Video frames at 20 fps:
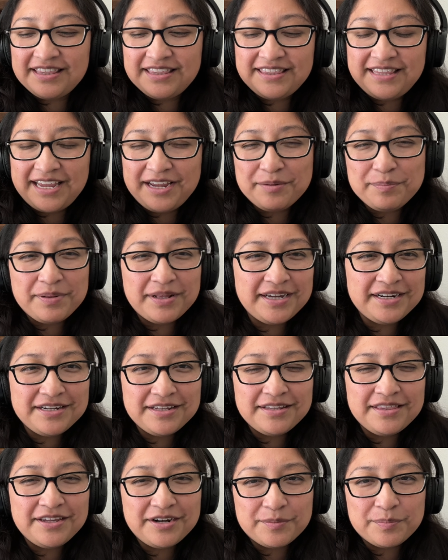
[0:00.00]
they applied to
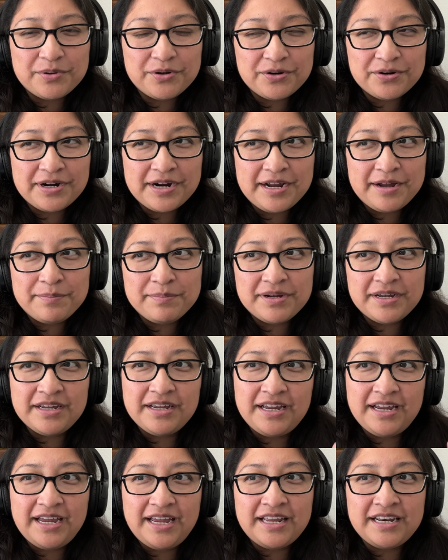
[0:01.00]
their program
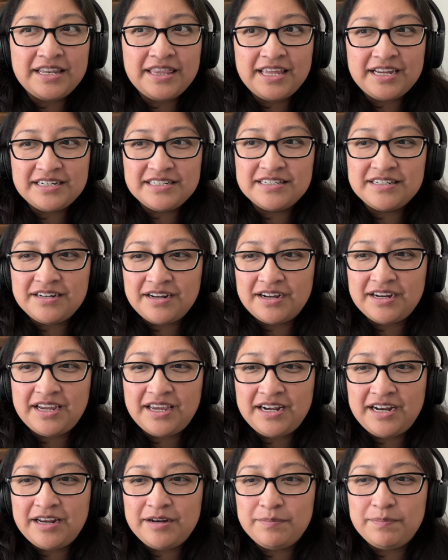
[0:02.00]
and they did not get in,